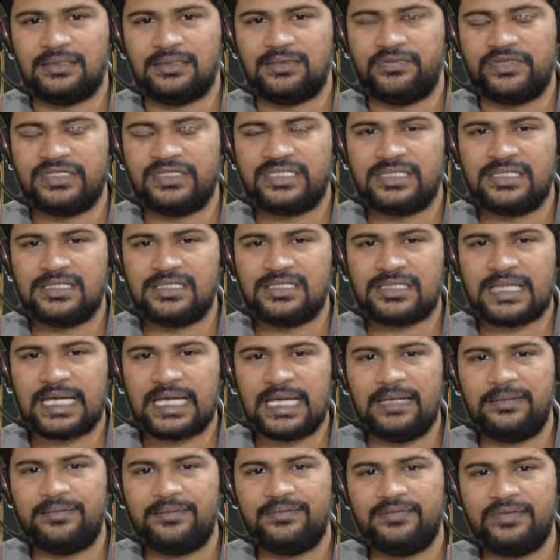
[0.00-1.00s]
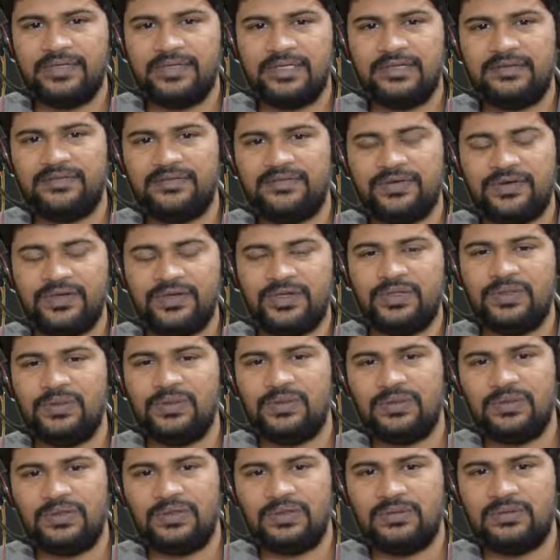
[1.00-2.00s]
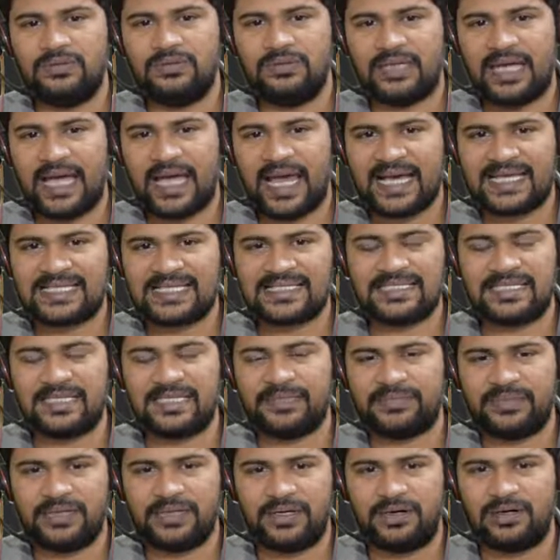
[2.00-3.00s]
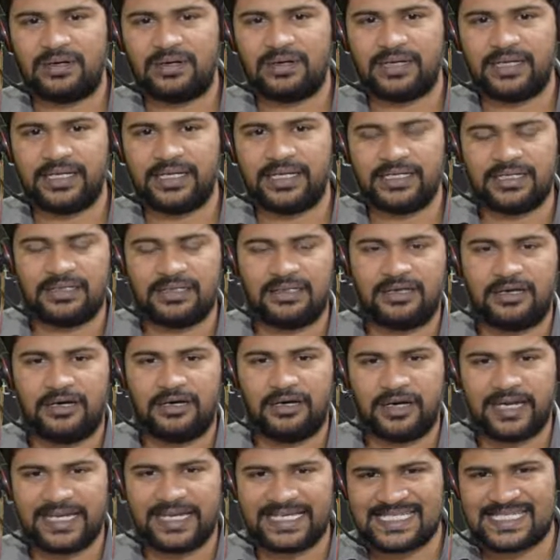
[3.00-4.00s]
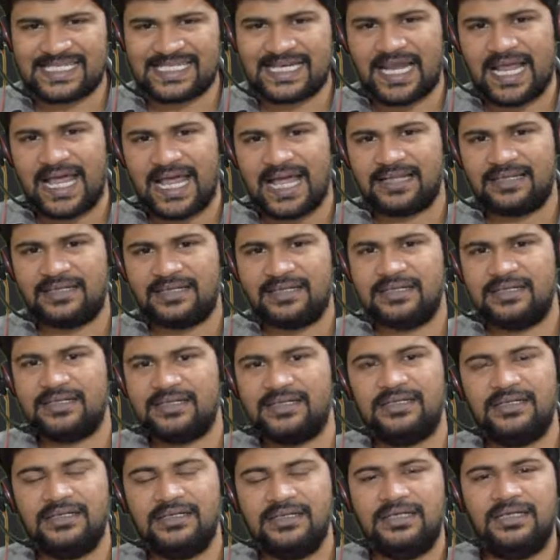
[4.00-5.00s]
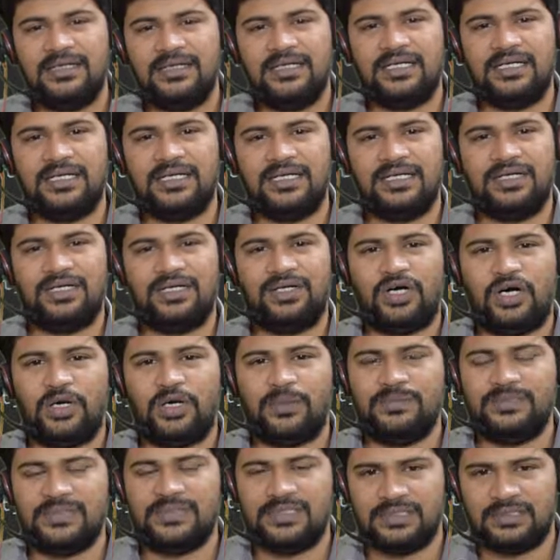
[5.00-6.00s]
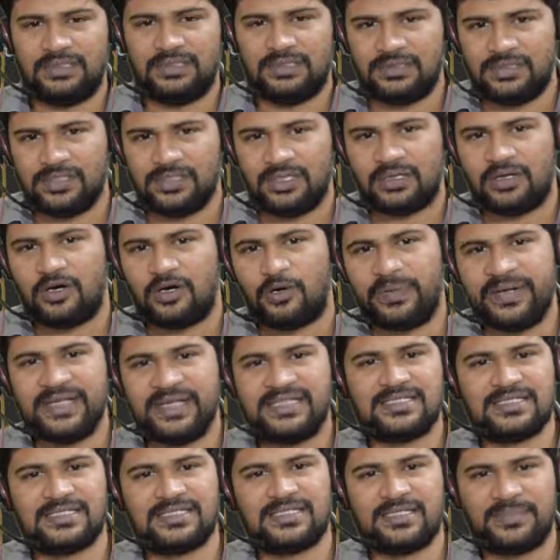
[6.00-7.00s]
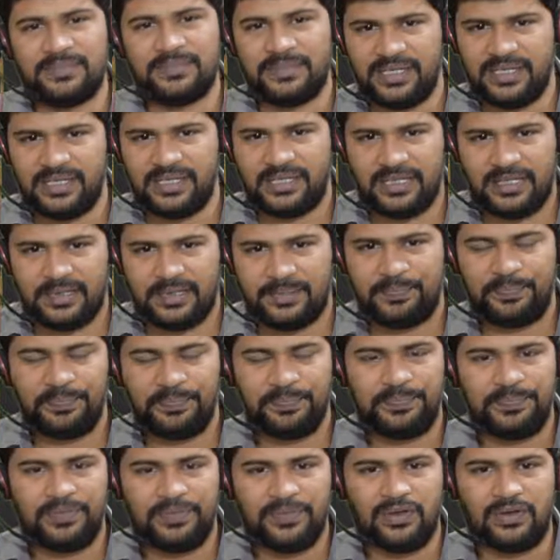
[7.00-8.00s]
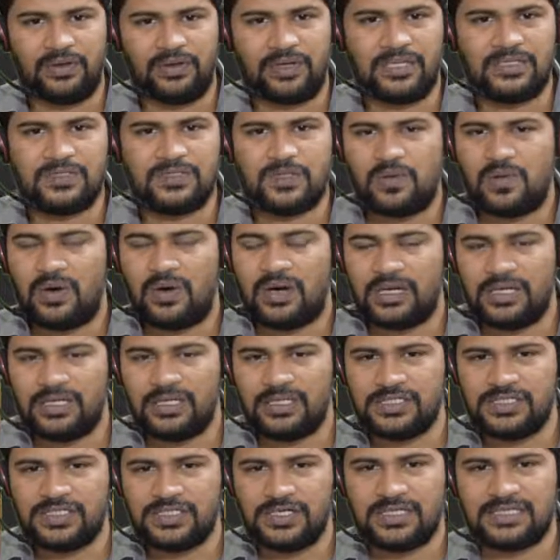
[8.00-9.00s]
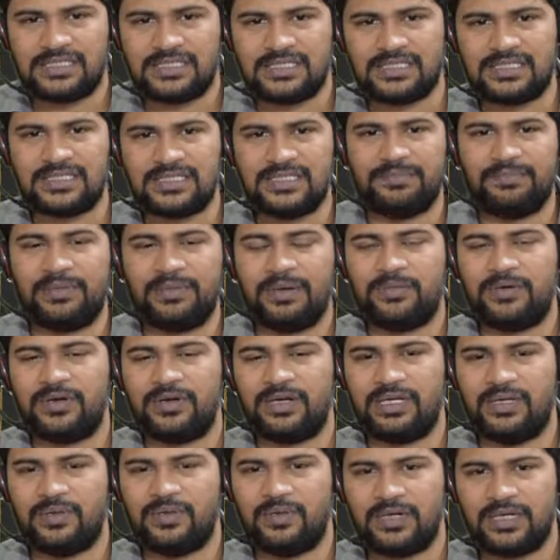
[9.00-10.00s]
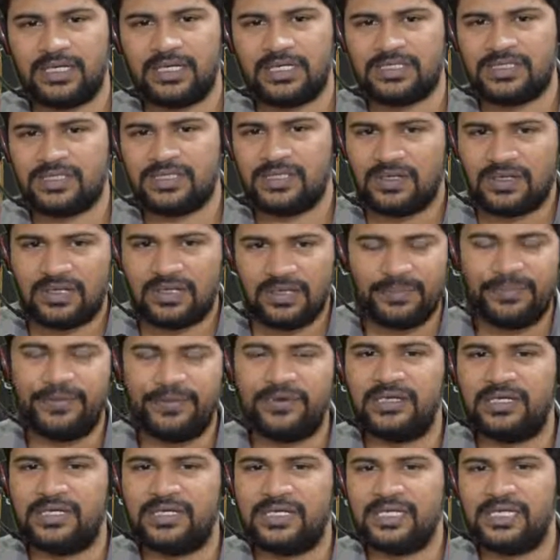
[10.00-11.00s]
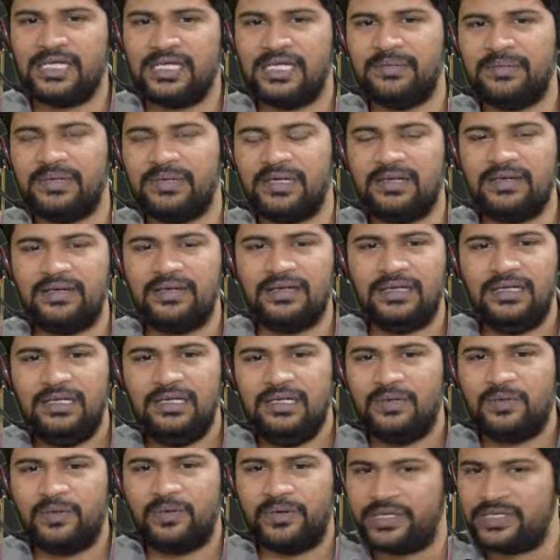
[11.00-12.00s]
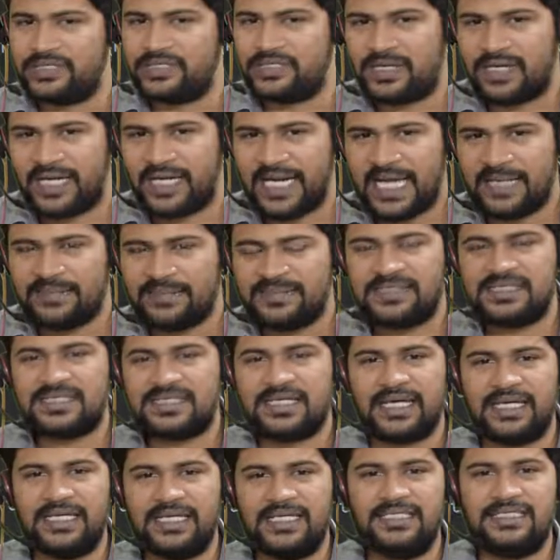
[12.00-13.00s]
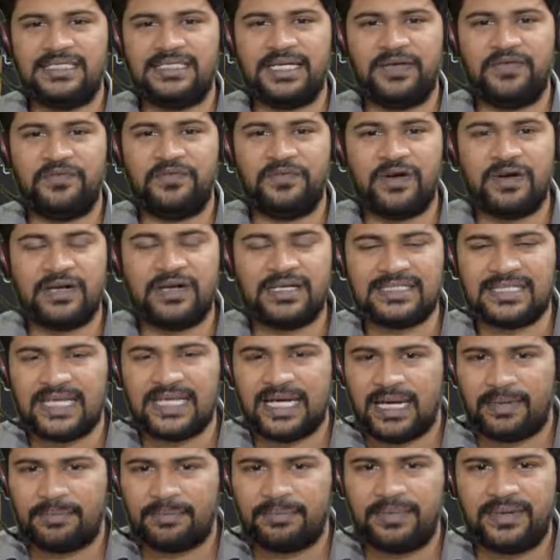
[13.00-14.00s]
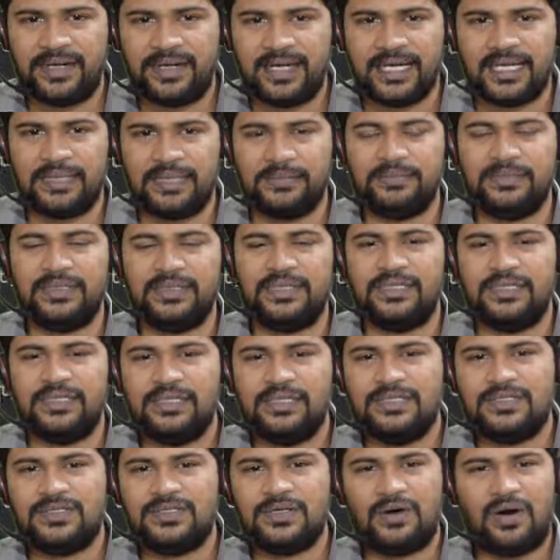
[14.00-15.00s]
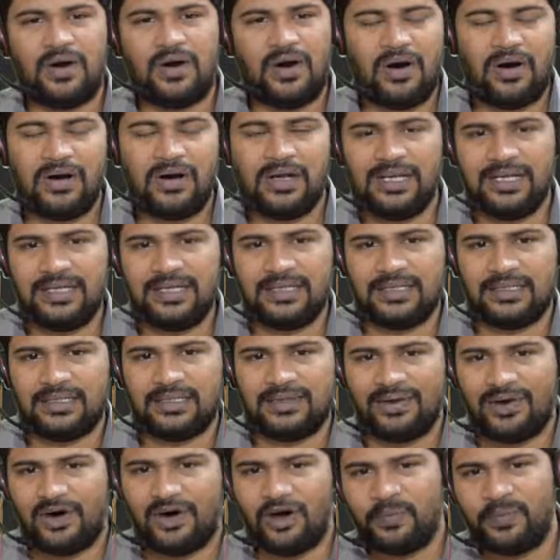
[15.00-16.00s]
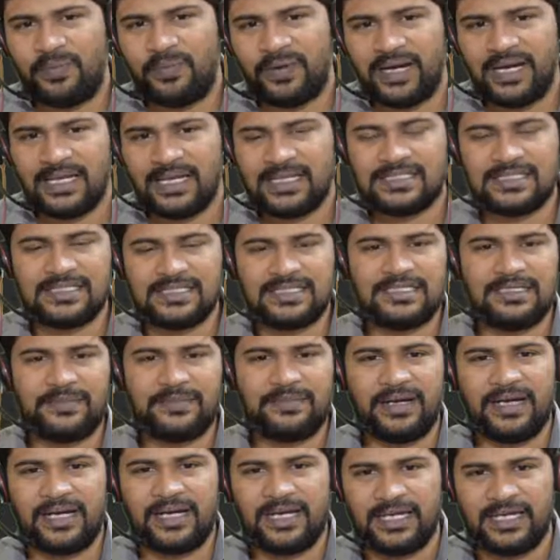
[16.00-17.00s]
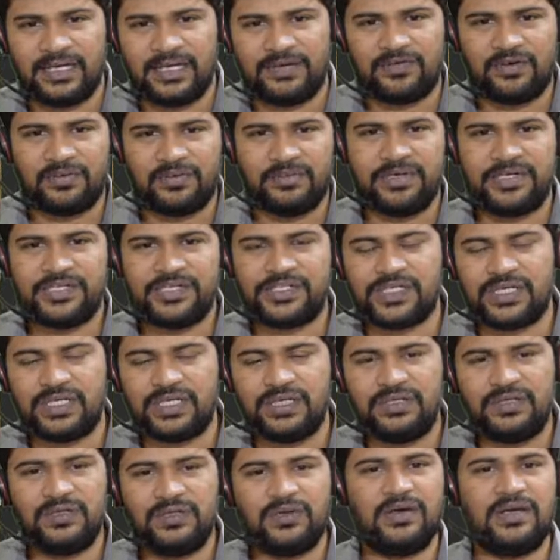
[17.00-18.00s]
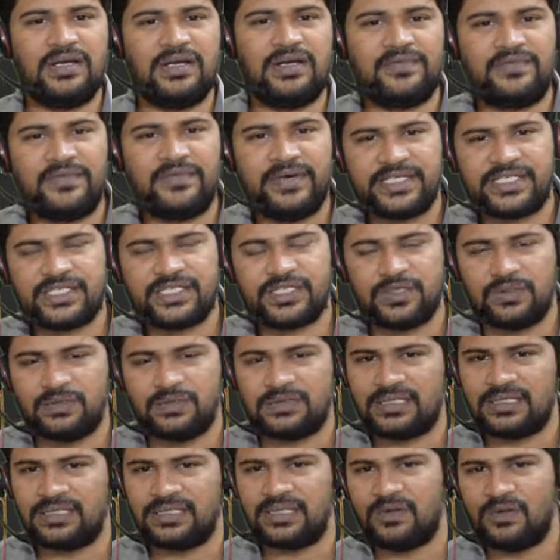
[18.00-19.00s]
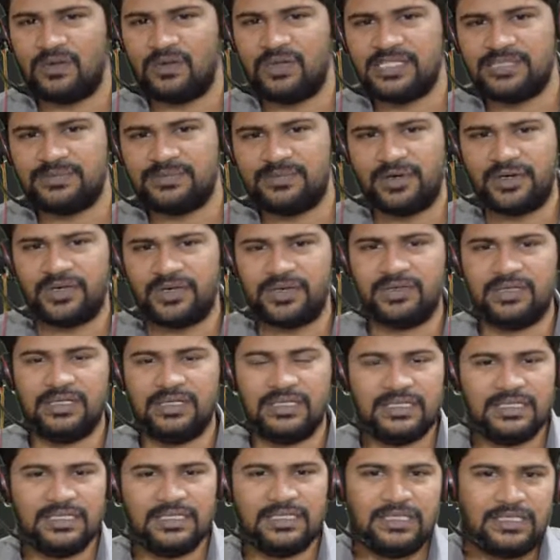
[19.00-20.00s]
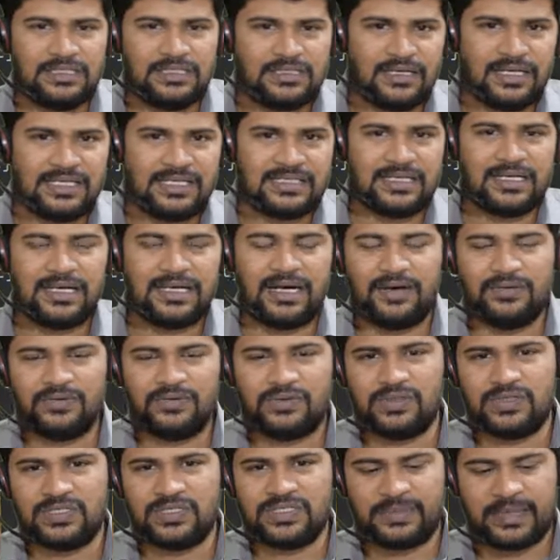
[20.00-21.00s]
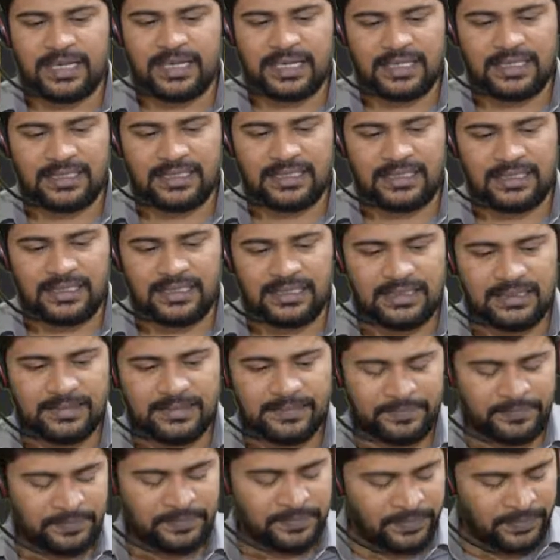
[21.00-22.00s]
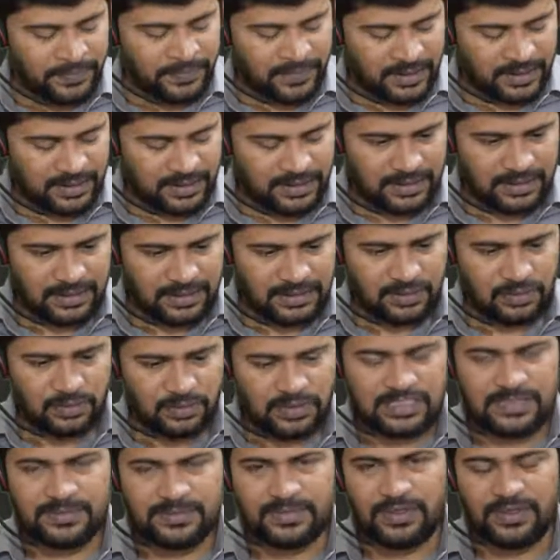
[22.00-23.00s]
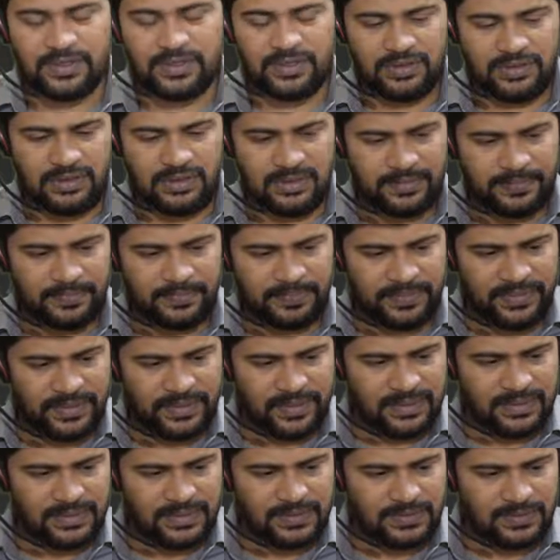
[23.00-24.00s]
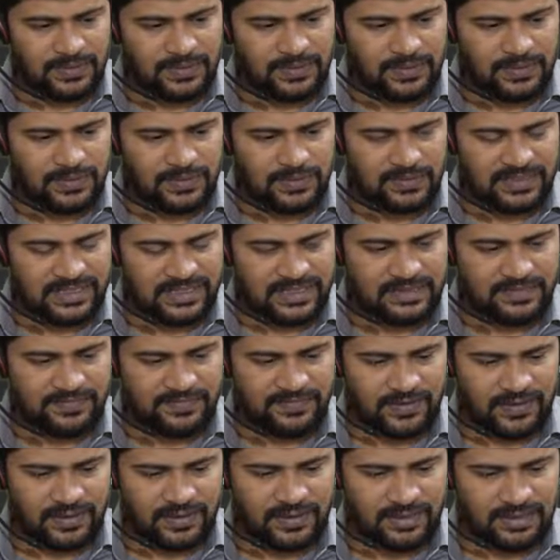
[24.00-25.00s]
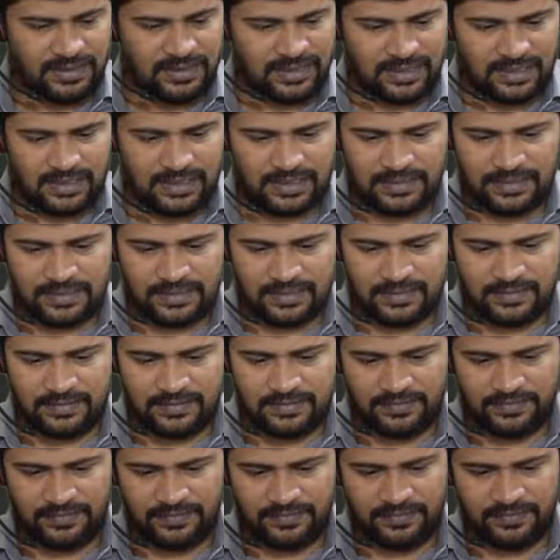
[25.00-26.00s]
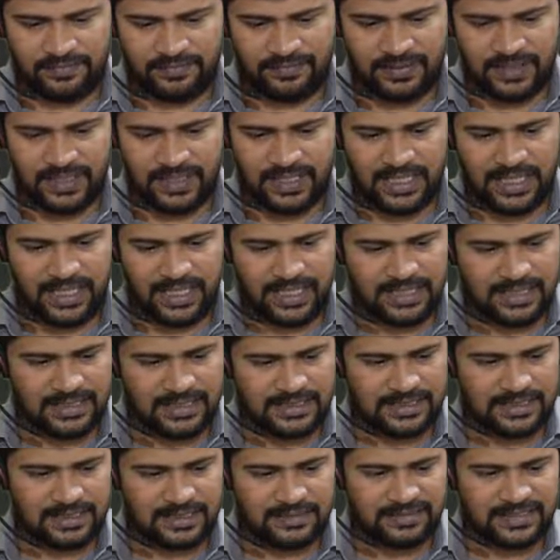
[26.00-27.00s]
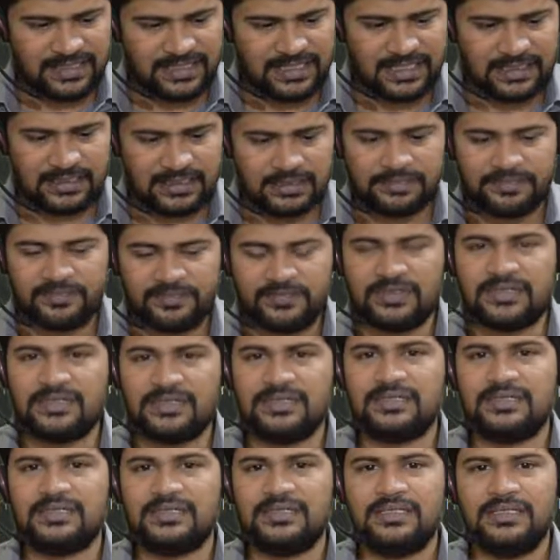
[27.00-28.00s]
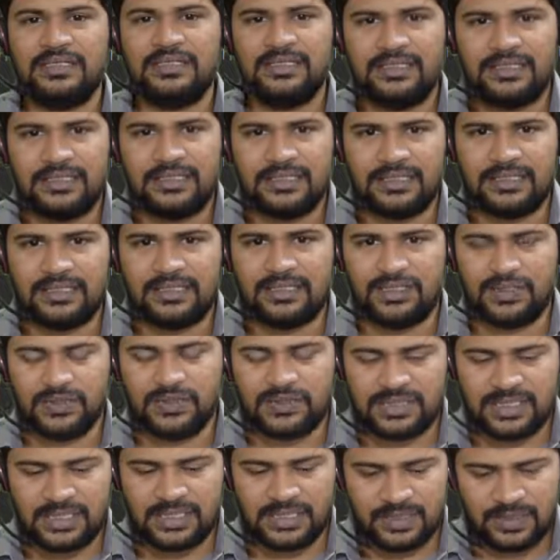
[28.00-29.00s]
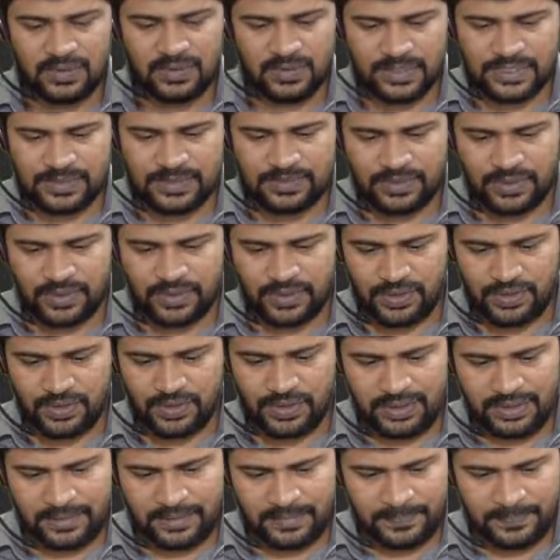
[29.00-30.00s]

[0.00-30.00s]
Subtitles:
which is helpful for you to accept or extract the your operating system data. Okay, so what is your system memory, what is your computer name, and what is your RAM size, and what is the uptime. So all the operating system related information you're gonna fetch using the OS module. So let's see how to use practically OS module. So first of all, we need the server setup for using the OS module,